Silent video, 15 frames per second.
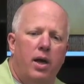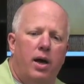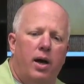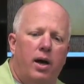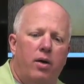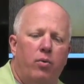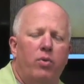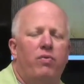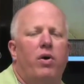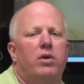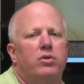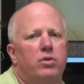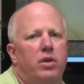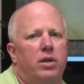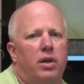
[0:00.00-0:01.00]
Uh, we've
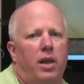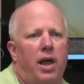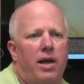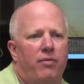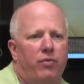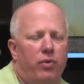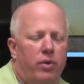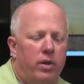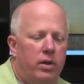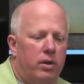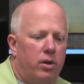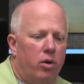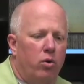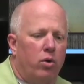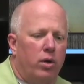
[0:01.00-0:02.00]
also done a lot for the
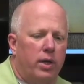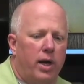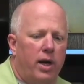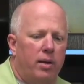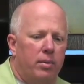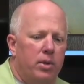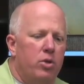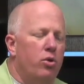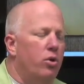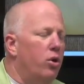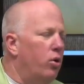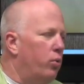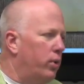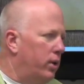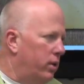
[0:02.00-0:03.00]
local economy. As you
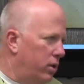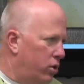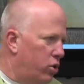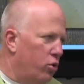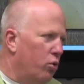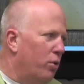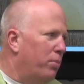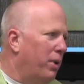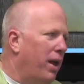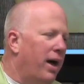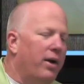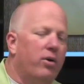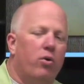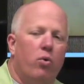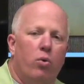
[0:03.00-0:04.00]
know, we chew up a
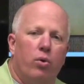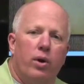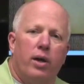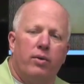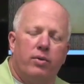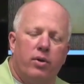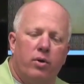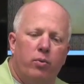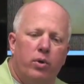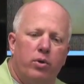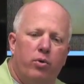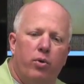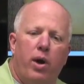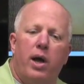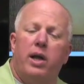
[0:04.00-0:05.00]
lot of corn out there. We'll
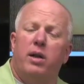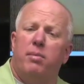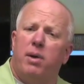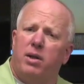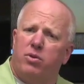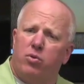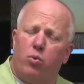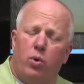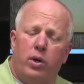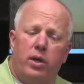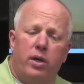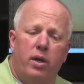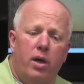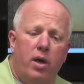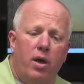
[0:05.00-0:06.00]
grind about
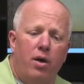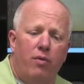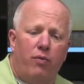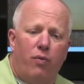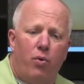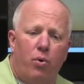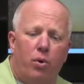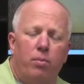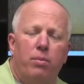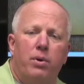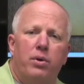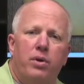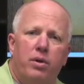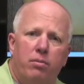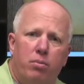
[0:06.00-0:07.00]
24
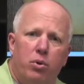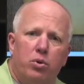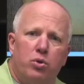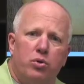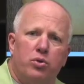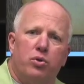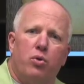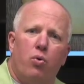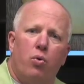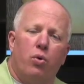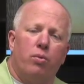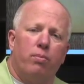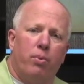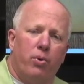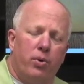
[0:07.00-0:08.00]
million bushels of
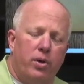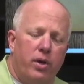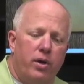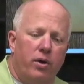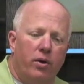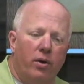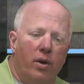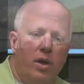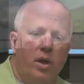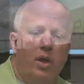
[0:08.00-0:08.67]
corn per year.